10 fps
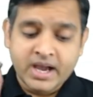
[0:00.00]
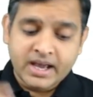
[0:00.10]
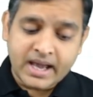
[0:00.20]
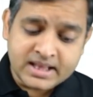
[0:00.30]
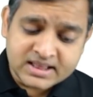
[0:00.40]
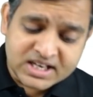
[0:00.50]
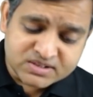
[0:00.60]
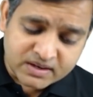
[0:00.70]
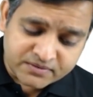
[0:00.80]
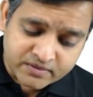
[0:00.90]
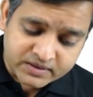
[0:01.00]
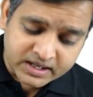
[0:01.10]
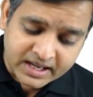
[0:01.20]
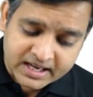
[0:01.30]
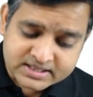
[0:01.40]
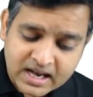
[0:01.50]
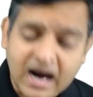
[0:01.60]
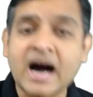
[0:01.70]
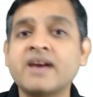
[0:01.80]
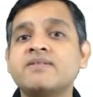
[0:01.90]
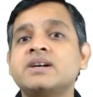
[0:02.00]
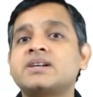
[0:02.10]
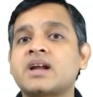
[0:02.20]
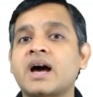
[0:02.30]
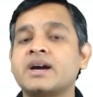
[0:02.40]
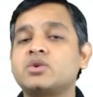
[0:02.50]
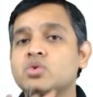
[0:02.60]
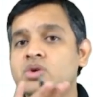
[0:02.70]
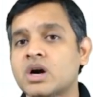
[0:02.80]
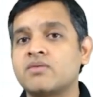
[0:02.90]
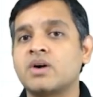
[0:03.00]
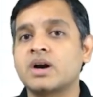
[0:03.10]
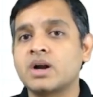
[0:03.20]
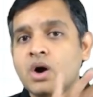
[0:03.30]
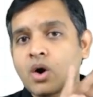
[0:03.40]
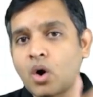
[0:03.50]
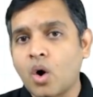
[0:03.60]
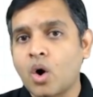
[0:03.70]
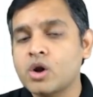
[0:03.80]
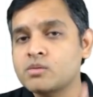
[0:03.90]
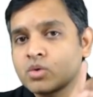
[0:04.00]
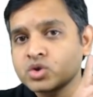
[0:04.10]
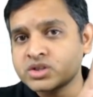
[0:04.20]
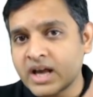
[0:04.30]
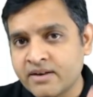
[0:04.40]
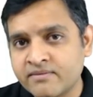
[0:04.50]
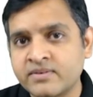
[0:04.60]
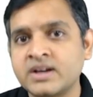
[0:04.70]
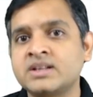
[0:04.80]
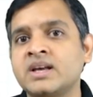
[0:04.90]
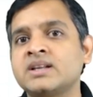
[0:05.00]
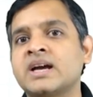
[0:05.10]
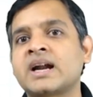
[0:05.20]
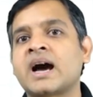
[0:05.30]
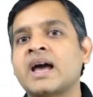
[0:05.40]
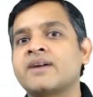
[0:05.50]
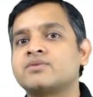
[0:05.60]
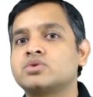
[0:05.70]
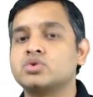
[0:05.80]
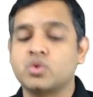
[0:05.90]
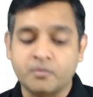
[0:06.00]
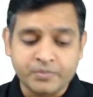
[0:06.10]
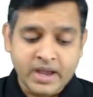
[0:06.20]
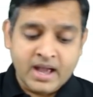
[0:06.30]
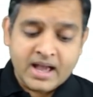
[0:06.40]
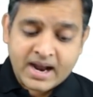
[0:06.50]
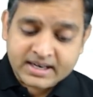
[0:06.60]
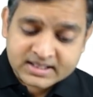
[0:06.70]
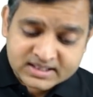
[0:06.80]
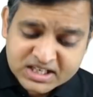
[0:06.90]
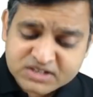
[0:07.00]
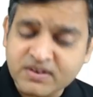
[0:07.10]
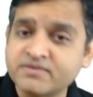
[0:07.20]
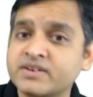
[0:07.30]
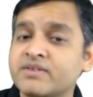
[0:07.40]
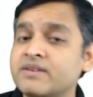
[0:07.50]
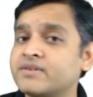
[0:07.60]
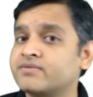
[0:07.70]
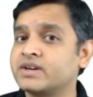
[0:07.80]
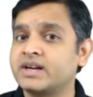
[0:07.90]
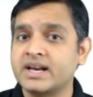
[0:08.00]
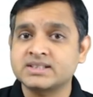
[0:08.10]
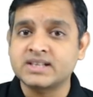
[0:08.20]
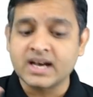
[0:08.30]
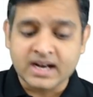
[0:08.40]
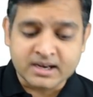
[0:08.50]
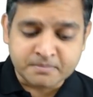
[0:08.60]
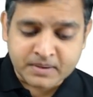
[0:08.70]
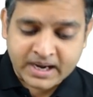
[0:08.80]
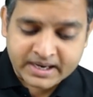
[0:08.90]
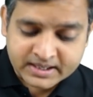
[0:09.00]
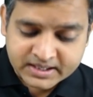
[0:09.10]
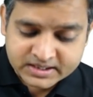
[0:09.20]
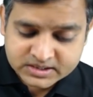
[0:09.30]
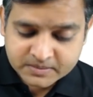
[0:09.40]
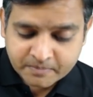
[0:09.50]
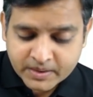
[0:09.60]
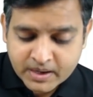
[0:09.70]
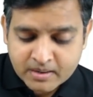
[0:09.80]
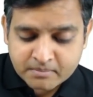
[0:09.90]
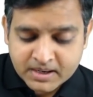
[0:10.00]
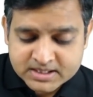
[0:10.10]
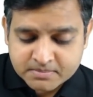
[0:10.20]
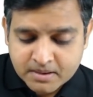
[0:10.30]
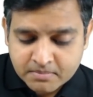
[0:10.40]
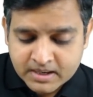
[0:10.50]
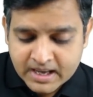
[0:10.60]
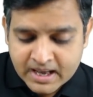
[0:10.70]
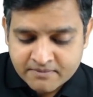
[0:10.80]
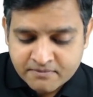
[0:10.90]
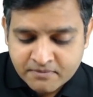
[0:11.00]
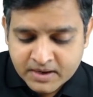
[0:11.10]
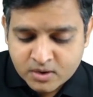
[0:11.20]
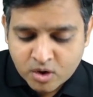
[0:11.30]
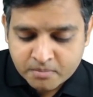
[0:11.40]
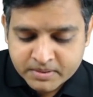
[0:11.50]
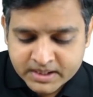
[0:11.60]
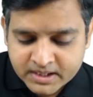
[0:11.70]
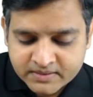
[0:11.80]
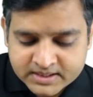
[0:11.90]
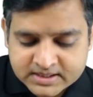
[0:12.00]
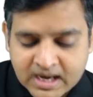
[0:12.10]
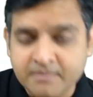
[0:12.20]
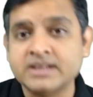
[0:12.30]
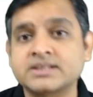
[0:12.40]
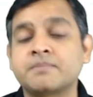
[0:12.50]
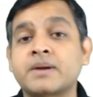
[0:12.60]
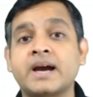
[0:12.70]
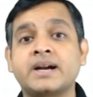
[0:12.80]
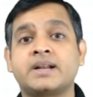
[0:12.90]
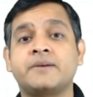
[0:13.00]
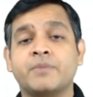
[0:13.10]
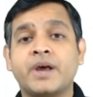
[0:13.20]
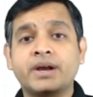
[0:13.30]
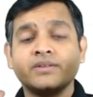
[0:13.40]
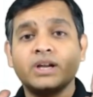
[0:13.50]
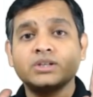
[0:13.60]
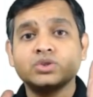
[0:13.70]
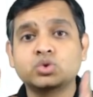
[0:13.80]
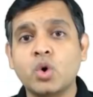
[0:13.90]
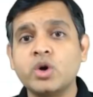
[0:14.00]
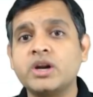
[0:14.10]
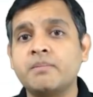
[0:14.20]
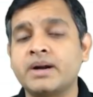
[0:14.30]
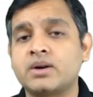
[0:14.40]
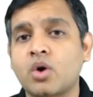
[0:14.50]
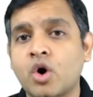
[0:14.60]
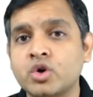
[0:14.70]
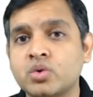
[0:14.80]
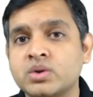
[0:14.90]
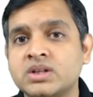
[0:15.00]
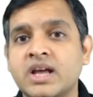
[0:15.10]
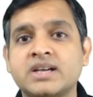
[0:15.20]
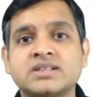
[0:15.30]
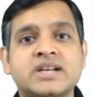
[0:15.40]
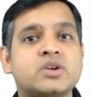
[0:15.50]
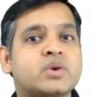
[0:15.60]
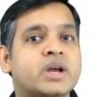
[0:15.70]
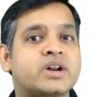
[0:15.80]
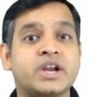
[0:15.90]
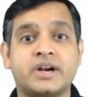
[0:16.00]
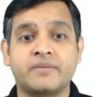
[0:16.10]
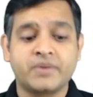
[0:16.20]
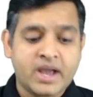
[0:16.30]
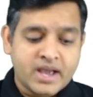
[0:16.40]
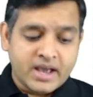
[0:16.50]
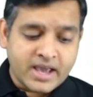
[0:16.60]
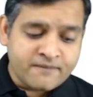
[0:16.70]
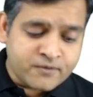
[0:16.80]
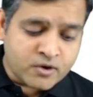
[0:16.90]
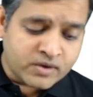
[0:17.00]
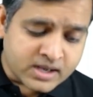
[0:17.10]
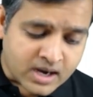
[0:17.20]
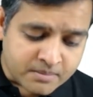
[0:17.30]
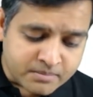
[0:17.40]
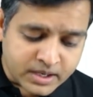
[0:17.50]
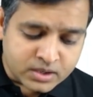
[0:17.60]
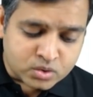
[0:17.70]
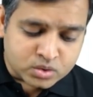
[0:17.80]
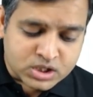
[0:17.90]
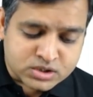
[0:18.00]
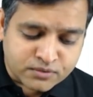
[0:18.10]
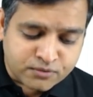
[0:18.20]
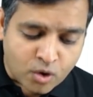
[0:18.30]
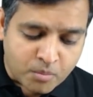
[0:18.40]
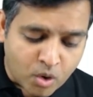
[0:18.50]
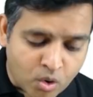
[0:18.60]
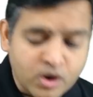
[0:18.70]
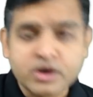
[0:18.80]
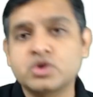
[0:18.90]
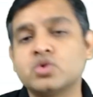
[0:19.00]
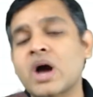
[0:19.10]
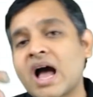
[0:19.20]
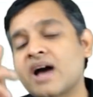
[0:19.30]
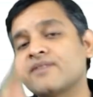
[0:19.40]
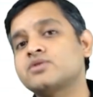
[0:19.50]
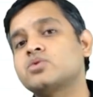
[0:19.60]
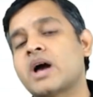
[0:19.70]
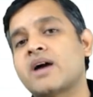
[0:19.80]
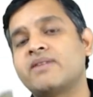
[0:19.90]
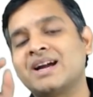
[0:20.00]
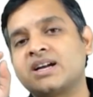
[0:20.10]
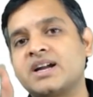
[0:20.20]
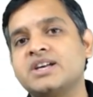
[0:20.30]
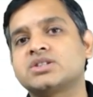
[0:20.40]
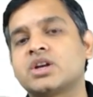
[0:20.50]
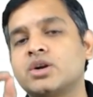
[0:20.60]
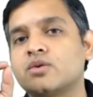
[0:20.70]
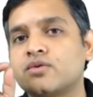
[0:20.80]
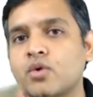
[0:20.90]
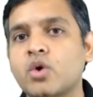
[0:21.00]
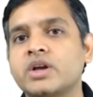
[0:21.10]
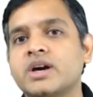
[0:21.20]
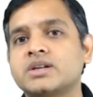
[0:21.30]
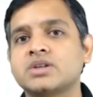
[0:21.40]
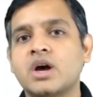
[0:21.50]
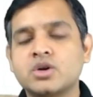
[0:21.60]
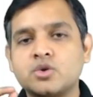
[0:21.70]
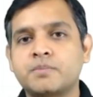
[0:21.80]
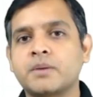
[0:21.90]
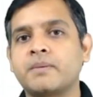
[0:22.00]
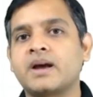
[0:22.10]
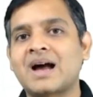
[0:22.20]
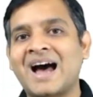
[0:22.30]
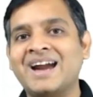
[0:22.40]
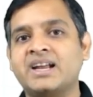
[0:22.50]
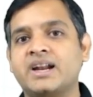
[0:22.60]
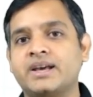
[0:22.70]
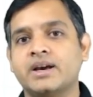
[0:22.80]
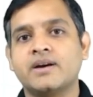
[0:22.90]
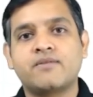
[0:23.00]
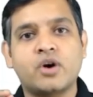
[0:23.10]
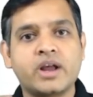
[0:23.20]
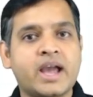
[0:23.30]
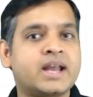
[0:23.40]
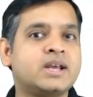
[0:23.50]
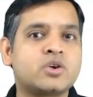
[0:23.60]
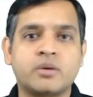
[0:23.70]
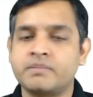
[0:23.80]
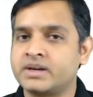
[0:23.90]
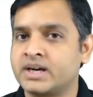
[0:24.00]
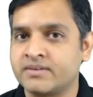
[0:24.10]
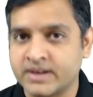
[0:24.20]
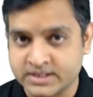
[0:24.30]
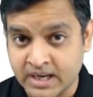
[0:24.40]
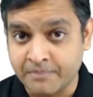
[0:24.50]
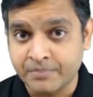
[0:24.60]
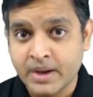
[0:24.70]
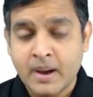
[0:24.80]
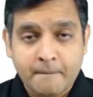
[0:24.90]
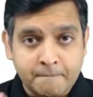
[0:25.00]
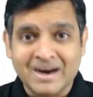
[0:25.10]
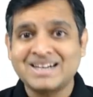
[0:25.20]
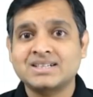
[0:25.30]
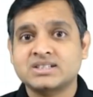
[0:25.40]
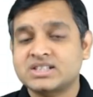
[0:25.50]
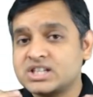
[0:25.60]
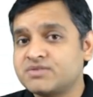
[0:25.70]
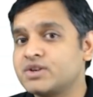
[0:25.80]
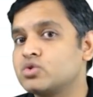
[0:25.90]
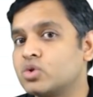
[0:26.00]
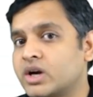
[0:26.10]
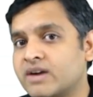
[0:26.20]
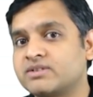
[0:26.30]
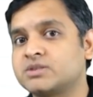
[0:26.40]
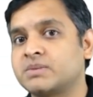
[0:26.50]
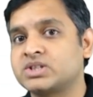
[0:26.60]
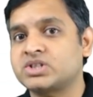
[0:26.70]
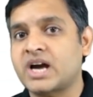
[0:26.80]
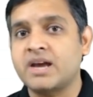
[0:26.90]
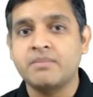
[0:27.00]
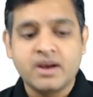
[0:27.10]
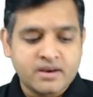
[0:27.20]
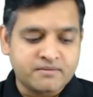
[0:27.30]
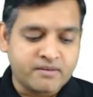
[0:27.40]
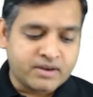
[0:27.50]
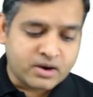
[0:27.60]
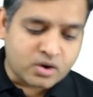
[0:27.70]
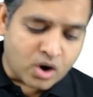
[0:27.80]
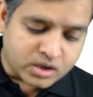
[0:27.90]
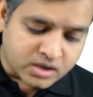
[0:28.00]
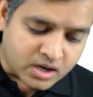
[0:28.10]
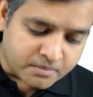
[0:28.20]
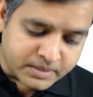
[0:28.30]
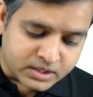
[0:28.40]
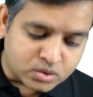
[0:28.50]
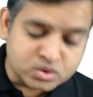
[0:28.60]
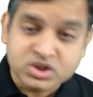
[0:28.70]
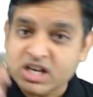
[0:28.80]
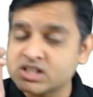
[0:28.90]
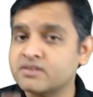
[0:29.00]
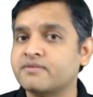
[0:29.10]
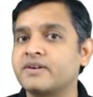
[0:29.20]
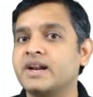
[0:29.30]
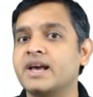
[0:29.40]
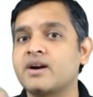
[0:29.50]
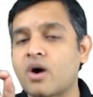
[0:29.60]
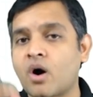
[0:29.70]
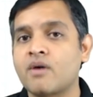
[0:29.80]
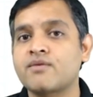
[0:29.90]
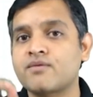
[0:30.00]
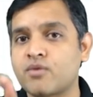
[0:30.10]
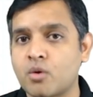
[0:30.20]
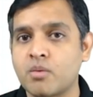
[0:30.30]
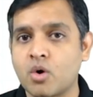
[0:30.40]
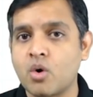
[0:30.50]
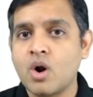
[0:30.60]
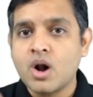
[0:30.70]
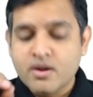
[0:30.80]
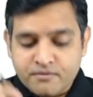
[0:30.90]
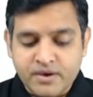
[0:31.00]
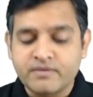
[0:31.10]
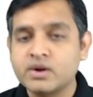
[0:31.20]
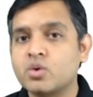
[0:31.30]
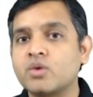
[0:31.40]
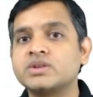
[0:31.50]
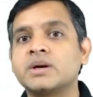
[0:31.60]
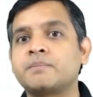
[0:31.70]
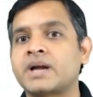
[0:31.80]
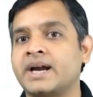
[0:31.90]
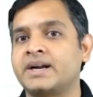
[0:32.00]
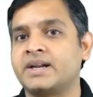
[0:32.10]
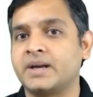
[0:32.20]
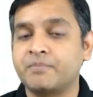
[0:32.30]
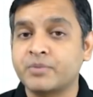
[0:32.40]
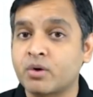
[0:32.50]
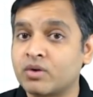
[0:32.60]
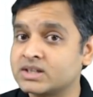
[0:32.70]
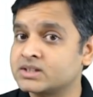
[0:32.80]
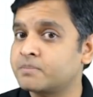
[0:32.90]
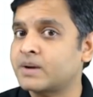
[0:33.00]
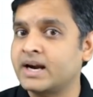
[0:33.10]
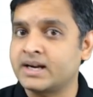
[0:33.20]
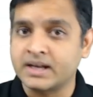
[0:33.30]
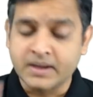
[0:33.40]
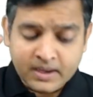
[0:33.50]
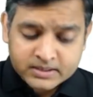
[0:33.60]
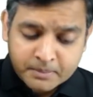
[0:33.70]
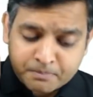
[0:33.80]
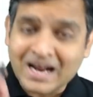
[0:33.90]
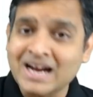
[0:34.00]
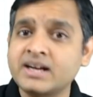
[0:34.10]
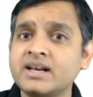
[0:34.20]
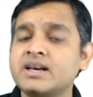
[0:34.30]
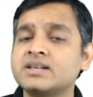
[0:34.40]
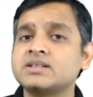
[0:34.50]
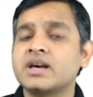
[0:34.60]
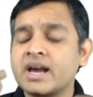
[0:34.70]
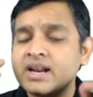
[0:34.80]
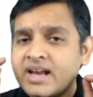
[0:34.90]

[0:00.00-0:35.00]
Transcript: In these 150 days, I will try to cover almost everything that I have to do. And in these 150 days, there are priorities. Please remember, every competitive exam has a priority. There is no limit on to the things that you can read. If you will come into this FOMO, you have to have at least 3 to 4 years to prepare ideally for any competitive exam. But since we do not have this much time, we will not come into this feeling of FOMO. We will go with a priority. Now, what is a priority? The priority is in